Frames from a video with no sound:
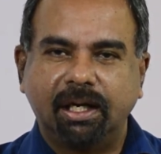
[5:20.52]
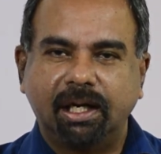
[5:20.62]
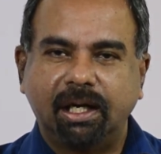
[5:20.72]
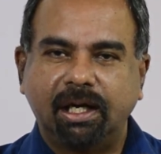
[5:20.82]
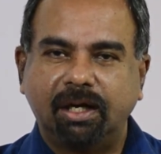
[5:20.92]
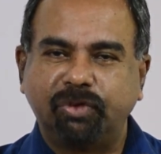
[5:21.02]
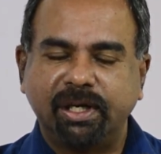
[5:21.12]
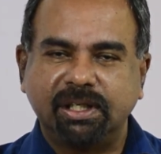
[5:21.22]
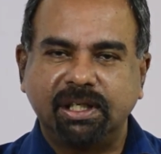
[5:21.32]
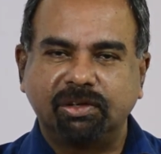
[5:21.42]
when
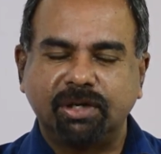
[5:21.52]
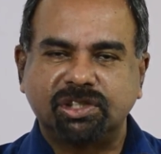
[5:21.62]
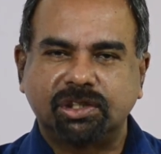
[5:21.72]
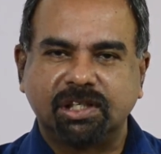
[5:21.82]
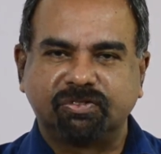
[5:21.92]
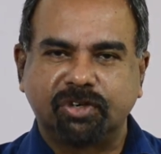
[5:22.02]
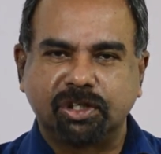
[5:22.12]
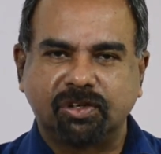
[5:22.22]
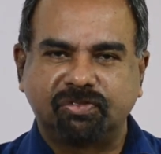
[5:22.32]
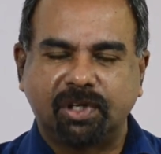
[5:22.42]
he reached in front
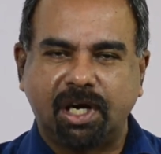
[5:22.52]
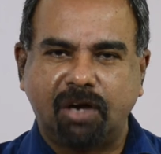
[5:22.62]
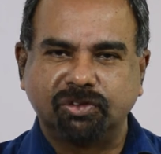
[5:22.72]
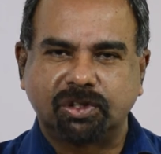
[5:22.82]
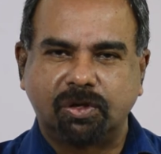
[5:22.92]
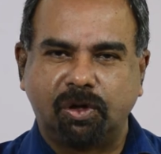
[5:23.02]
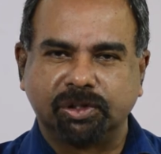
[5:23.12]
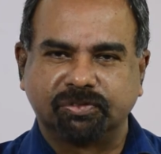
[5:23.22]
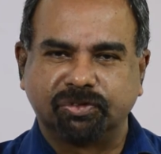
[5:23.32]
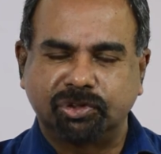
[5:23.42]
of the house called
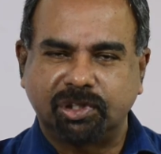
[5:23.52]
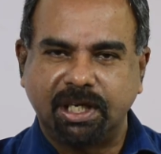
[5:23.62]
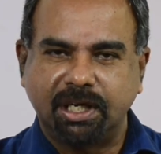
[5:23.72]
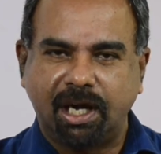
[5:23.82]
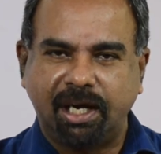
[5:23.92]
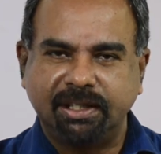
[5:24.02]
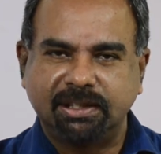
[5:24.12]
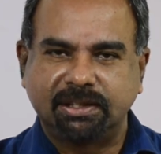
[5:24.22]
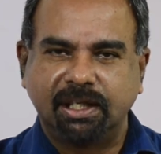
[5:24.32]
Wuthering Heights,